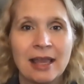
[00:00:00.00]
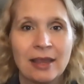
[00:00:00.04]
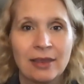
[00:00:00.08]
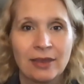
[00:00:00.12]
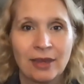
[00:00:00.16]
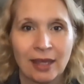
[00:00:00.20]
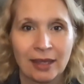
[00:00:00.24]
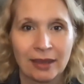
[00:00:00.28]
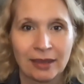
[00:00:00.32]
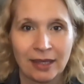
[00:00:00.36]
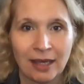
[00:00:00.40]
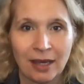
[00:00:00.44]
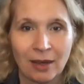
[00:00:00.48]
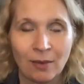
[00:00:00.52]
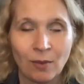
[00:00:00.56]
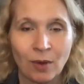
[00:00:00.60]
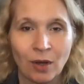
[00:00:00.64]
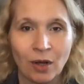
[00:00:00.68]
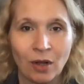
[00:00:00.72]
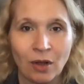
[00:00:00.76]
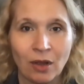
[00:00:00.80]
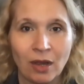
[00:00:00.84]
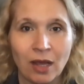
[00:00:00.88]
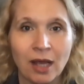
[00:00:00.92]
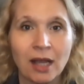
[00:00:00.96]
that they
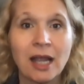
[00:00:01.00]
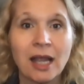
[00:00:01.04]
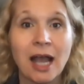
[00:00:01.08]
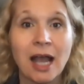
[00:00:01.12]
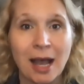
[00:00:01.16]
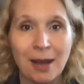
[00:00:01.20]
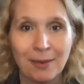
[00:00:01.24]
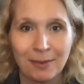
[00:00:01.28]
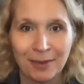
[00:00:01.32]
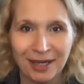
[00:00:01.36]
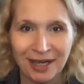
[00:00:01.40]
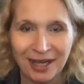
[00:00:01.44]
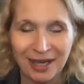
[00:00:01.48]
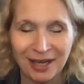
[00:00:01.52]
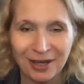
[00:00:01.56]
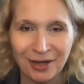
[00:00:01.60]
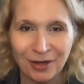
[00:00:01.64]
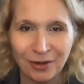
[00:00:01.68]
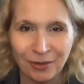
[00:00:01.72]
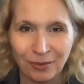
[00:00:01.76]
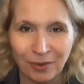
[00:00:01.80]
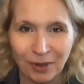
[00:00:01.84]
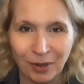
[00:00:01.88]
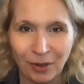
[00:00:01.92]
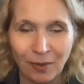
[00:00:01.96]
will accommodate
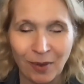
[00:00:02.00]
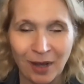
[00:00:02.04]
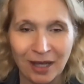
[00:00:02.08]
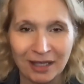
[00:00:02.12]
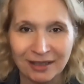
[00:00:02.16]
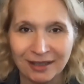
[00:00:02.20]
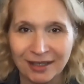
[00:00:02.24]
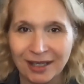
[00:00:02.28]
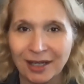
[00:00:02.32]
your request.